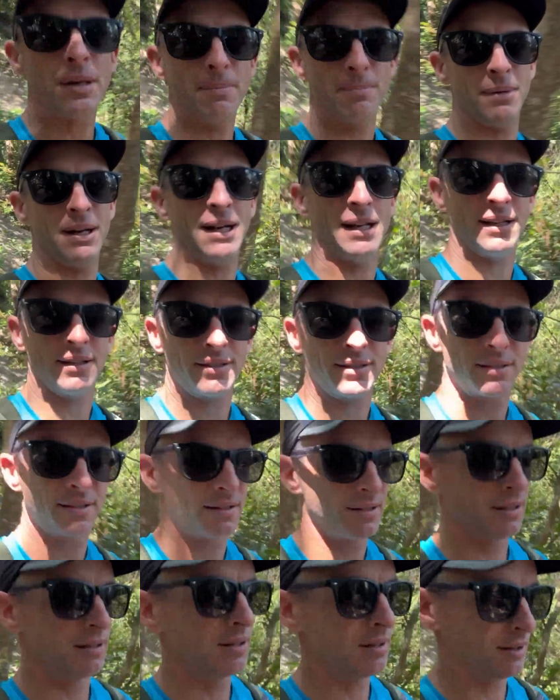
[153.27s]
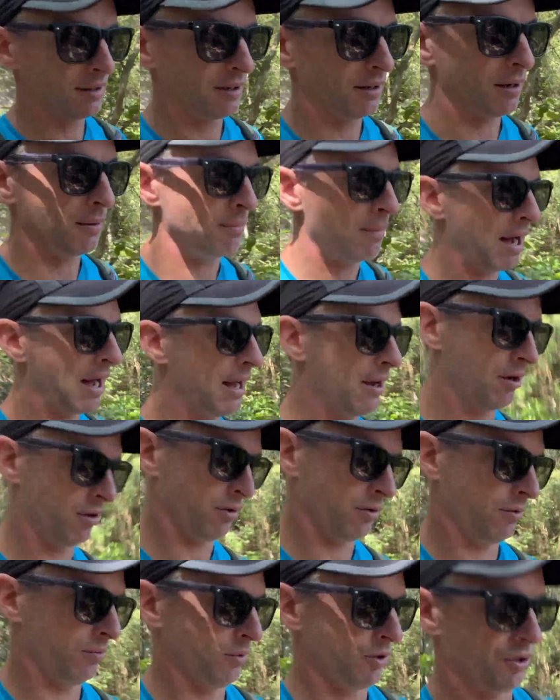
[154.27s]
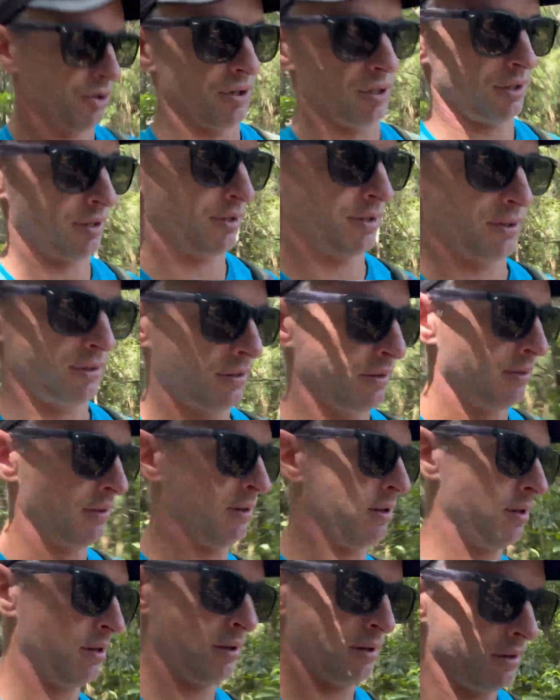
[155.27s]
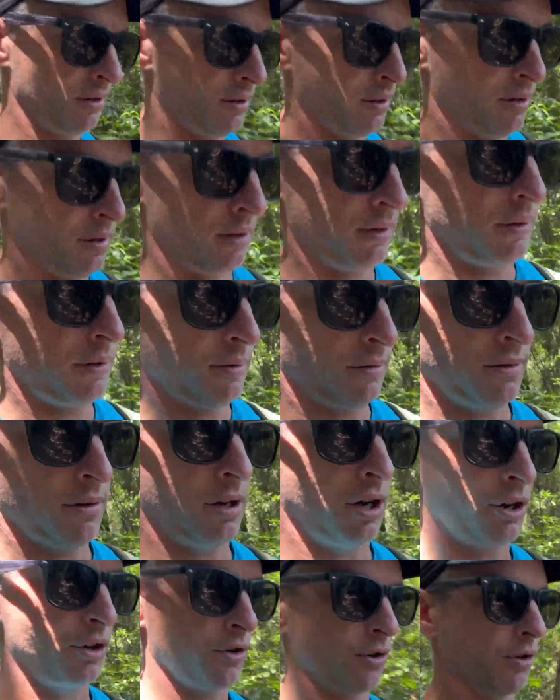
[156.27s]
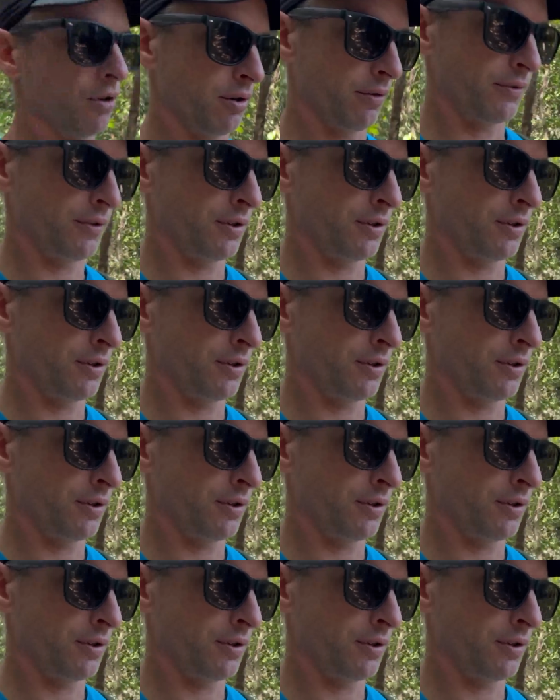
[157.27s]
minutes a mile, which is unheard of